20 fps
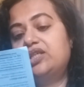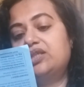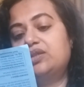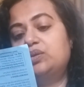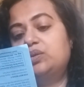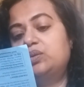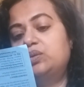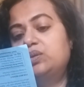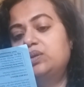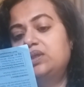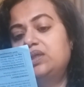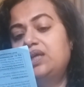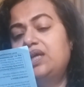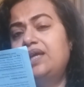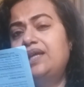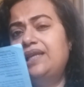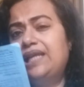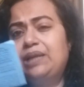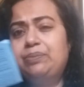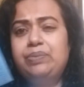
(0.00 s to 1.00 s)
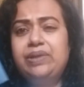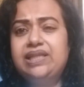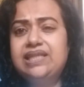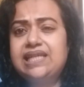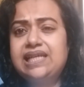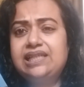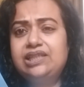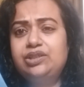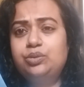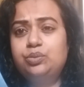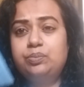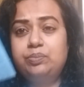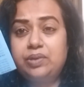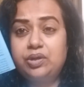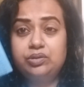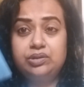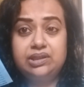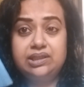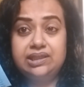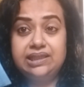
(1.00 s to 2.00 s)
So let me tell you
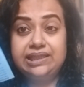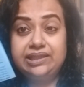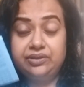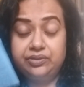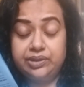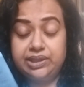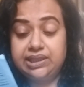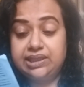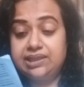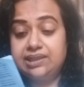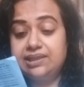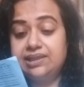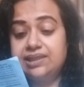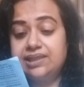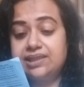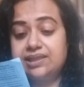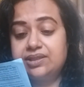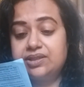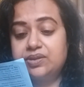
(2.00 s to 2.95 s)
about the ingredients.